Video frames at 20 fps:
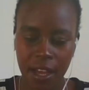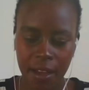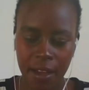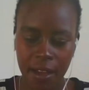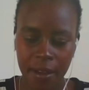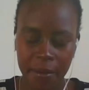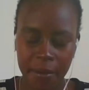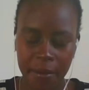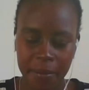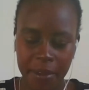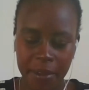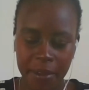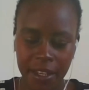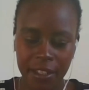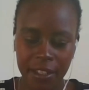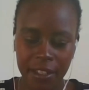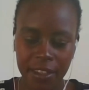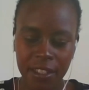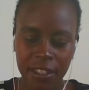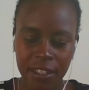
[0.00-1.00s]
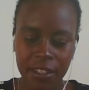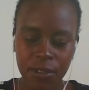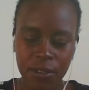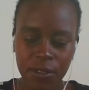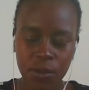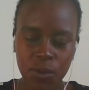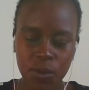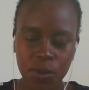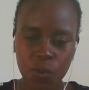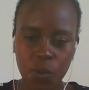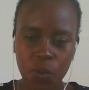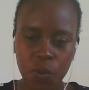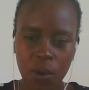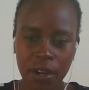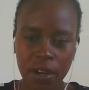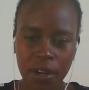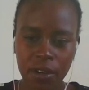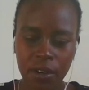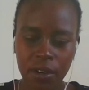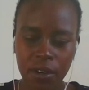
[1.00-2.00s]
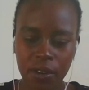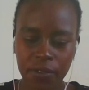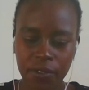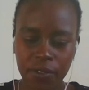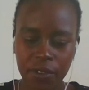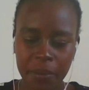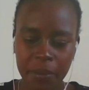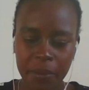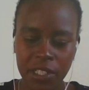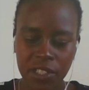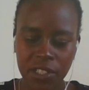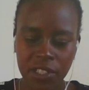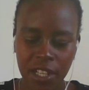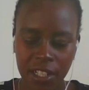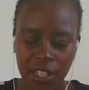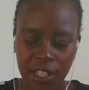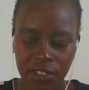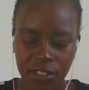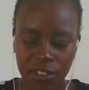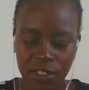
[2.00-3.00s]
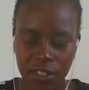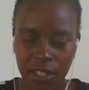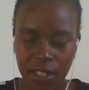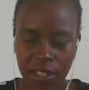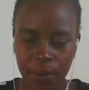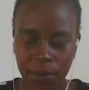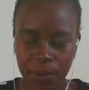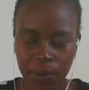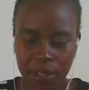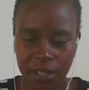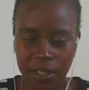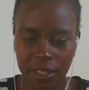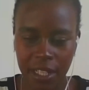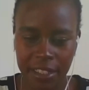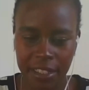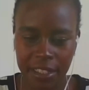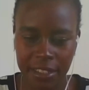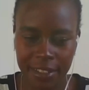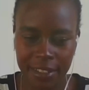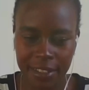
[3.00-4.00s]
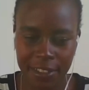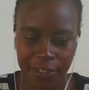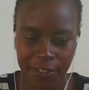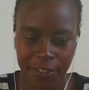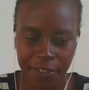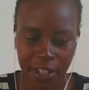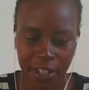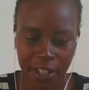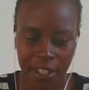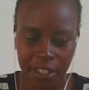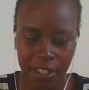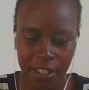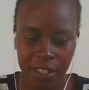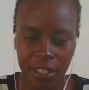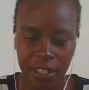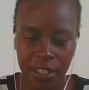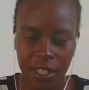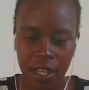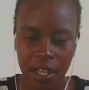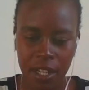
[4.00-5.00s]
And I think this was one of the main challenges that was identified